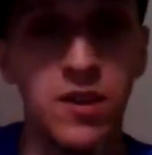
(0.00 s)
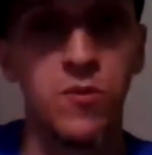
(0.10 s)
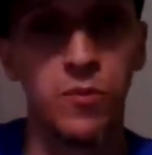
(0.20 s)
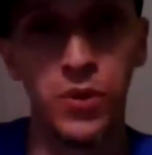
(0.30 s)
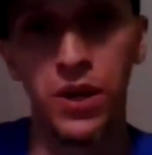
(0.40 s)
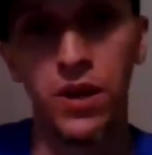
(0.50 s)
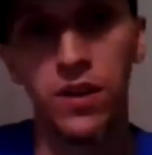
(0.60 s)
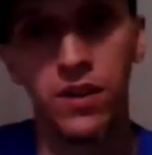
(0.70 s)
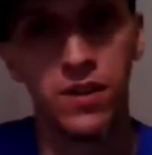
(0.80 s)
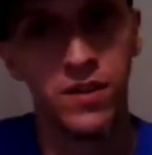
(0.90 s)
but
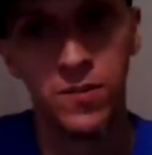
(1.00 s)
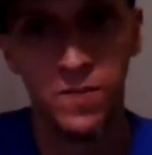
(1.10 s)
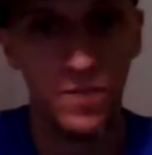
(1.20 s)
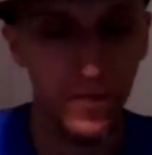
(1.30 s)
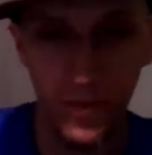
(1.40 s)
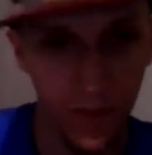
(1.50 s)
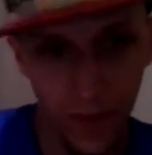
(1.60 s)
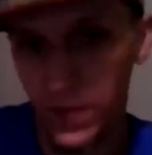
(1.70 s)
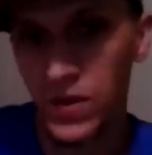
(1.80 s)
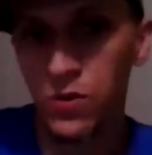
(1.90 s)

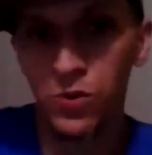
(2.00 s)
who